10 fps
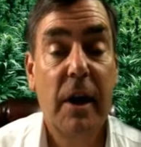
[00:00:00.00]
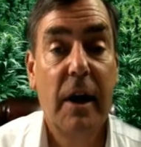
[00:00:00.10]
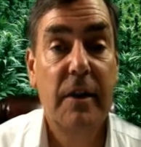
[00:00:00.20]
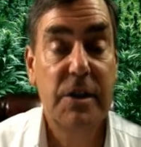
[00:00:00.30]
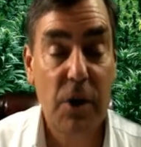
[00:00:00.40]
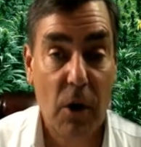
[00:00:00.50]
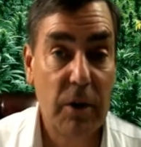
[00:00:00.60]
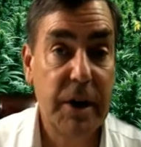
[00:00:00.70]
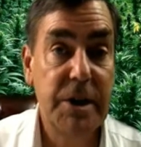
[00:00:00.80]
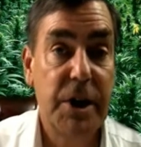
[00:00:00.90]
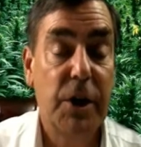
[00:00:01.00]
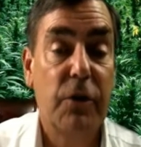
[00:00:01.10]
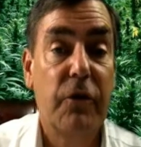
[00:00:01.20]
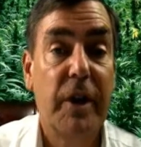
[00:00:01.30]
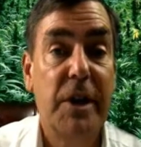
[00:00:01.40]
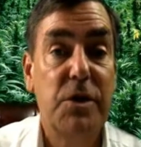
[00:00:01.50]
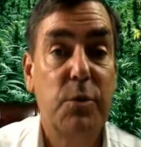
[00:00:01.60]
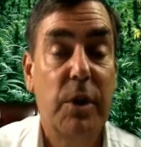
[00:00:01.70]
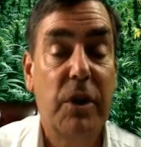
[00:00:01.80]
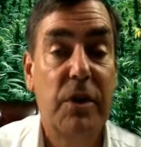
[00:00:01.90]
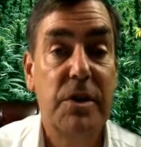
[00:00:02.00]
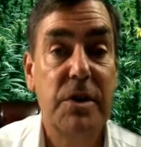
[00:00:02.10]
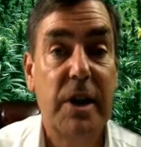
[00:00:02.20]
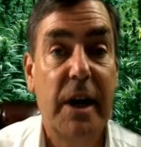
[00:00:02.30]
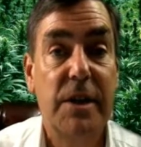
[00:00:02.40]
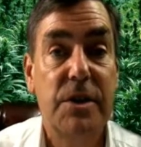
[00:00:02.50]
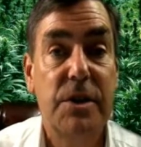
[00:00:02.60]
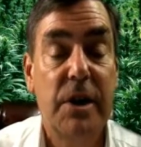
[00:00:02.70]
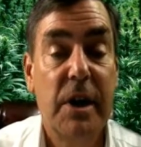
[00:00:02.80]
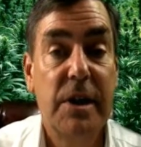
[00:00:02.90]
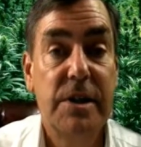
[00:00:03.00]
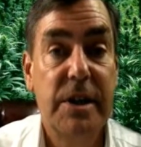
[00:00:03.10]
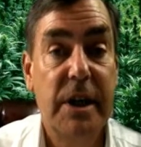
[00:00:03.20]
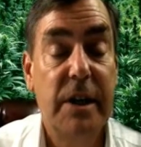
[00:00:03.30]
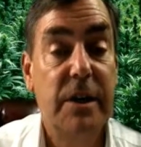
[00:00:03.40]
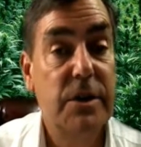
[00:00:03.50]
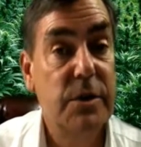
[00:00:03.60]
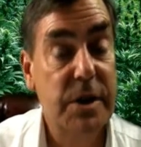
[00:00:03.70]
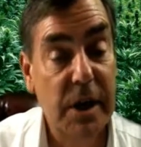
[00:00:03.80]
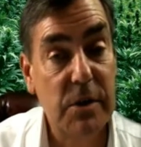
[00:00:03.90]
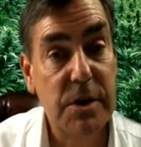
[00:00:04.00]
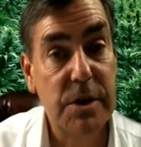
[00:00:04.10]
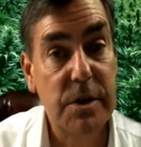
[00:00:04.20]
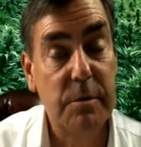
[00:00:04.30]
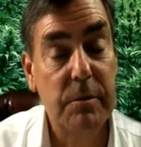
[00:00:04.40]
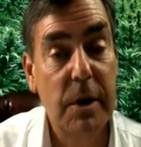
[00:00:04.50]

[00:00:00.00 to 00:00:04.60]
This all needs to interface with the state's seed to sale system.